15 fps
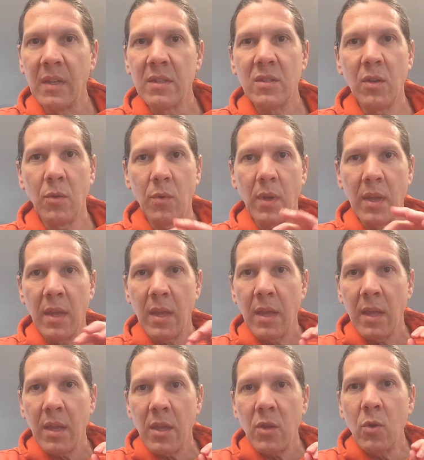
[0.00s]
So
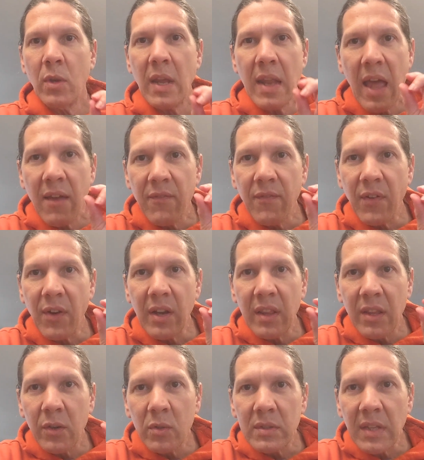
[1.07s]
you can have very
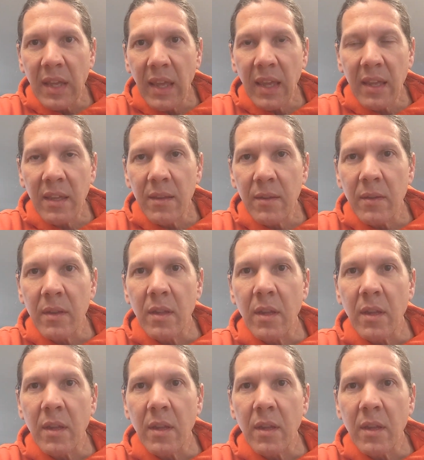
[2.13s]
little tang,